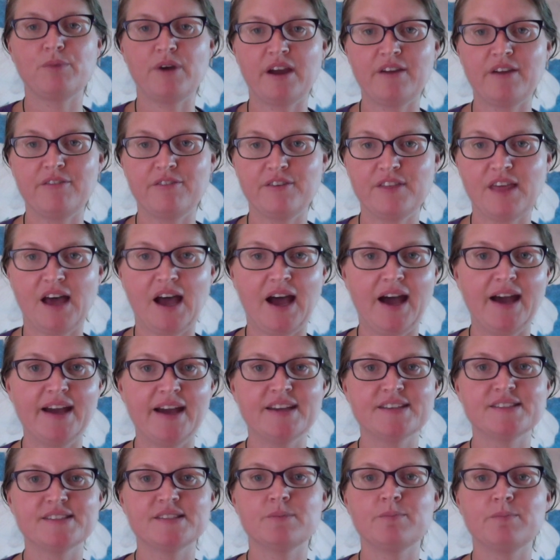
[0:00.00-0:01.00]
pray for the
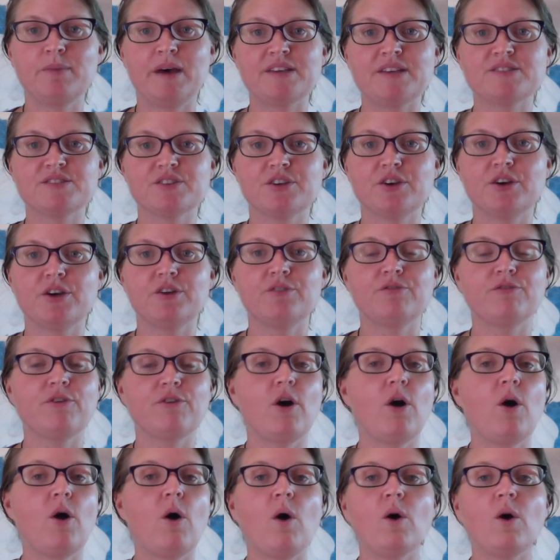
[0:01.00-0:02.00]
highest and best good for
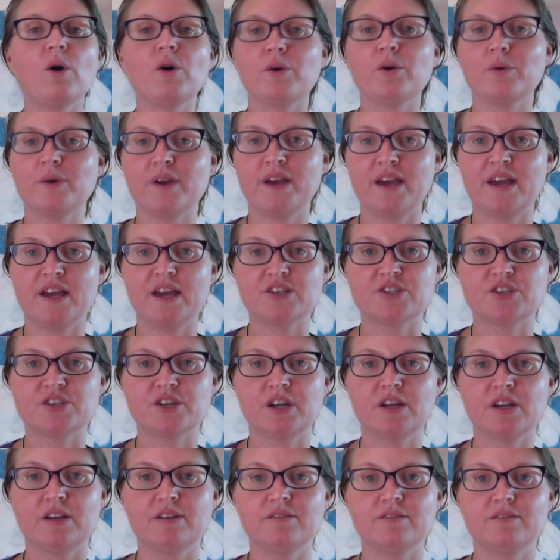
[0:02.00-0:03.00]
all
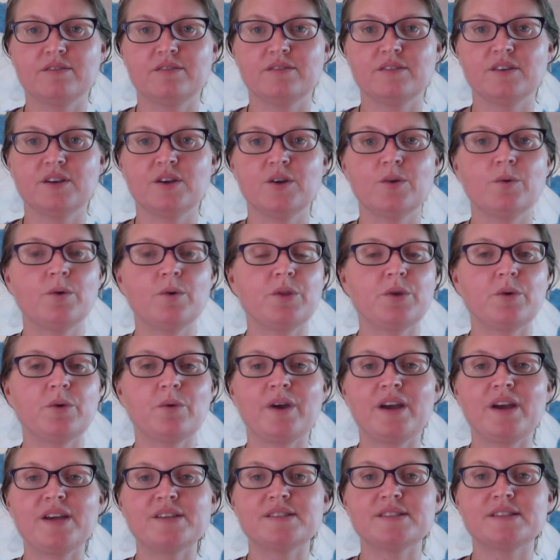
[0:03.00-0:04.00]
creation with
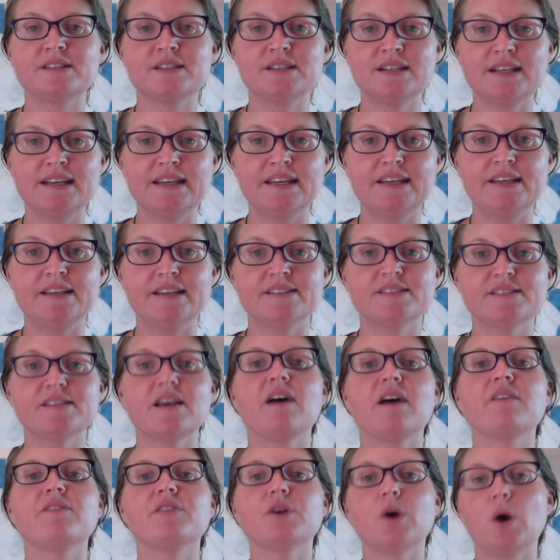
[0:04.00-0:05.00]
grace and ease
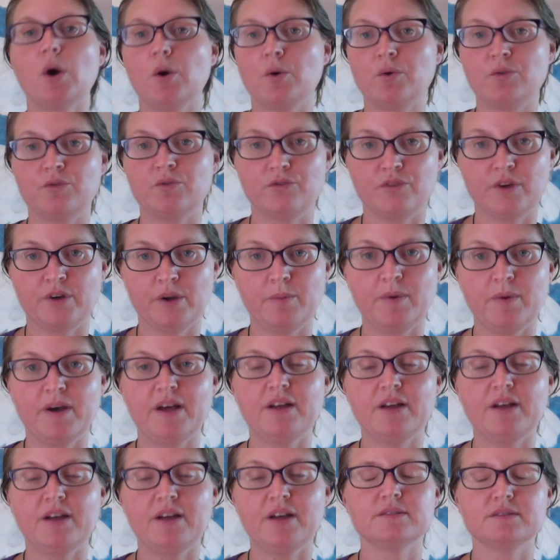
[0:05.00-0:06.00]
of their own free will.